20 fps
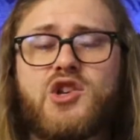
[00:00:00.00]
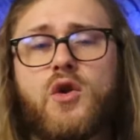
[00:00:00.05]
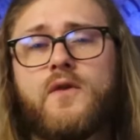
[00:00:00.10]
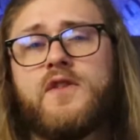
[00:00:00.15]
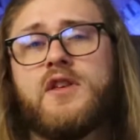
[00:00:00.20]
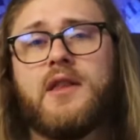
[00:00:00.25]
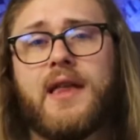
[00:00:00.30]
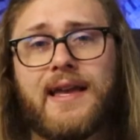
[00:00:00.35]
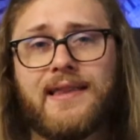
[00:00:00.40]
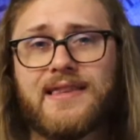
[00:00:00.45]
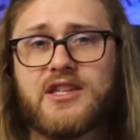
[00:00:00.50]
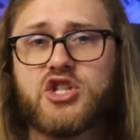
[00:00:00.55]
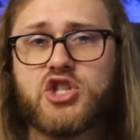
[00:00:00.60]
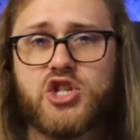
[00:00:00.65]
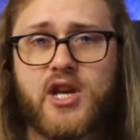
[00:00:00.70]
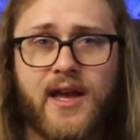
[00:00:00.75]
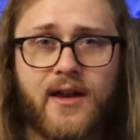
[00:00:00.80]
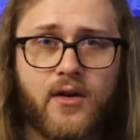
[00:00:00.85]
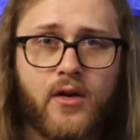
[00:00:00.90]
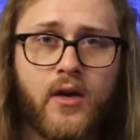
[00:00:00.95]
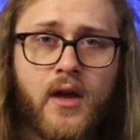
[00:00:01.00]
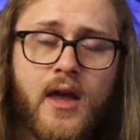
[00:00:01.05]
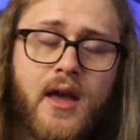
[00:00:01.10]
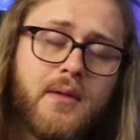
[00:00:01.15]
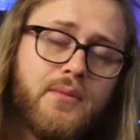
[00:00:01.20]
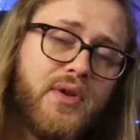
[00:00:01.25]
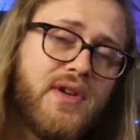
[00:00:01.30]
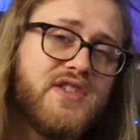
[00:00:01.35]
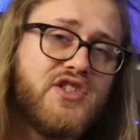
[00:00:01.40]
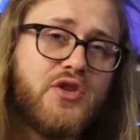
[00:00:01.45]
So if you like this channel,
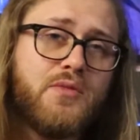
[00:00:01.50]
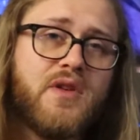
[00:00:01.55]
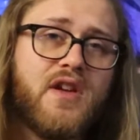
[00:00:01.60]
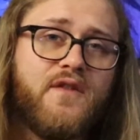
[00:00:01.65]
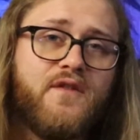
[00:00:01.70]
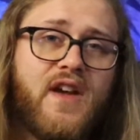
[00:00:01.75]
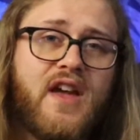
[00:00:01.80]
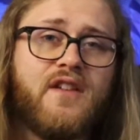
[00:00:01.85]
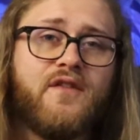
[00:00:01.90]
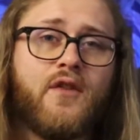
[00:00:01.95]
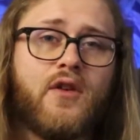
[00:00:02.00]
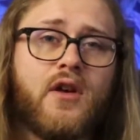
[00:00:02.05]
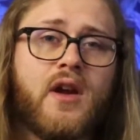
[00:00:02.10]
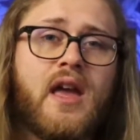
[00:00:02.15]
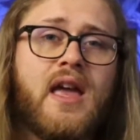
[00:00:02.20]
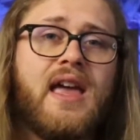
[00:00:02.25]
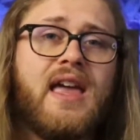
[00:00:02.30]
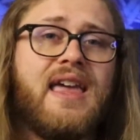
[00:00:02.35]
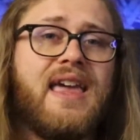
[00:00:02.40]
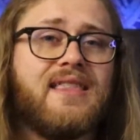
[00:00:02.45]
please do me a favor,